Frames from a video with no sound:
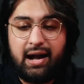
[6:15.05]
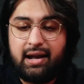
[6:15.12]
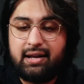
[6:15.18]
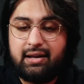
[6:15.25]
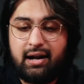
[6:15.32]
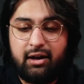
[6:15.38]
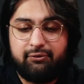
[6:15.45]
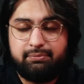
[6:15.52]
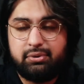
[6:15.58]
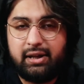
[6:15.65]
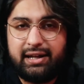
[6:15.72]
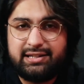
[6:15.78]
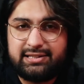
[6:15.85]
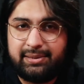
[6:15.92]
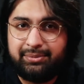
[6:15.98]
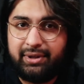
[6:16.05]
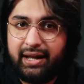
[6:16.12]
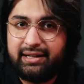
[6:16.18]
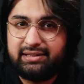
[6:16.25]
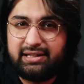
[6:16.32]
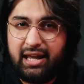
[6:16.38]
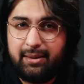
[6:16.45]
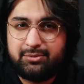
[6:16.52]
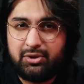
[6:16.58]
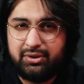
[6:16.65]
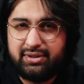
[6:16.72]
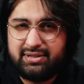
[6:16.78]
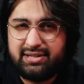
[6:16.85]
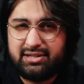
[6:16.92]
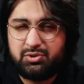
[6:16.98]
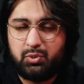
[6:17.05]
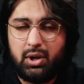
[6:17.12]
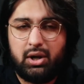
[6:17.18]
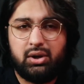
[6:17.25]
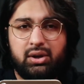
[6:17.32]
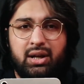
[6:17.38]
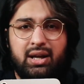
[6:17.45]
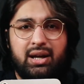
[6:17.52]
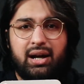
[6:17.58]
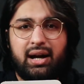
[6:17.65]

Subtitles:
I've played some light games on this as well.